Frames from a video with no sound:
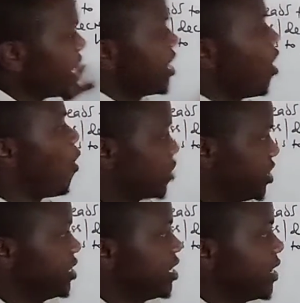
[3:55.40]
and hot,
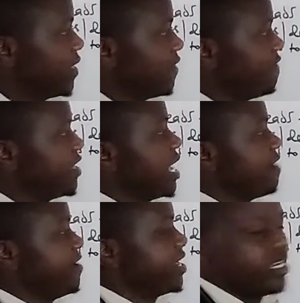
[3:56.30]
they
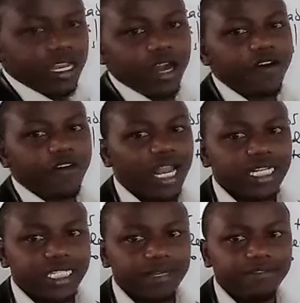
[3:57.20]
are very
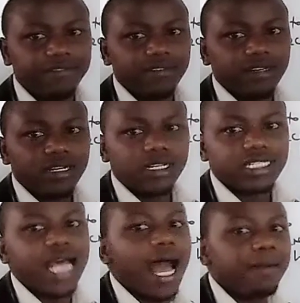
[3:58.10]
relative
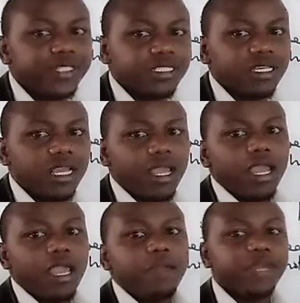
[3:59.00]
terms,
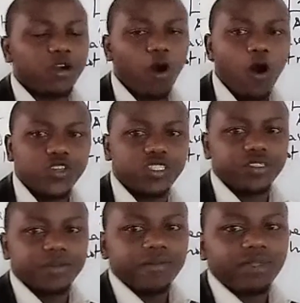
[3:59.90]

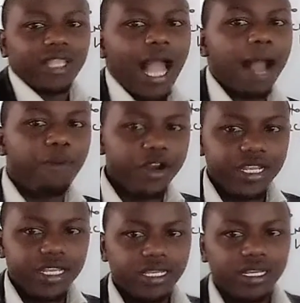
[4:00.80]
because a
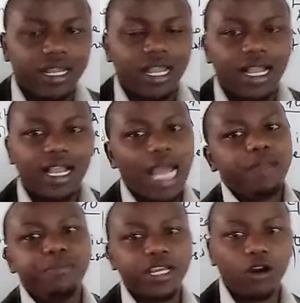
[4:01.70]
body
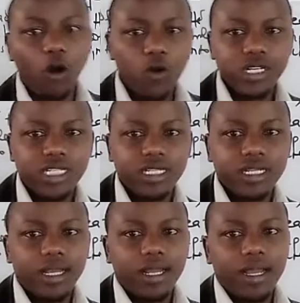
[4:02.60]
can be cold,
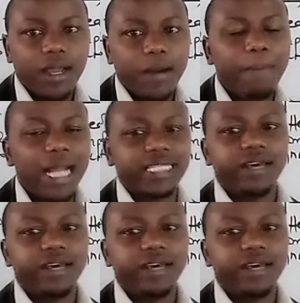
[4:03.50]
but